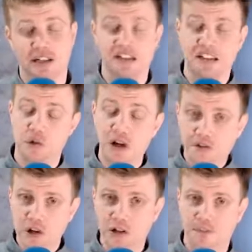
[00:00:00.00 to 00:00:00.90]
because at
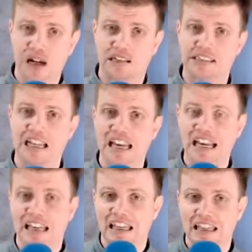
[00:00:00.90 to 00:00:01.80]
1200 bucks,
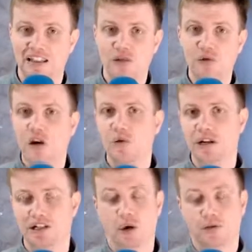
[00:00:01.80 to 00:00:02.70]
you know
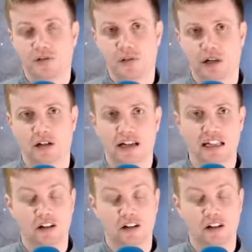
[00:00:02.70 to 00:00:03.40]
what you're getting.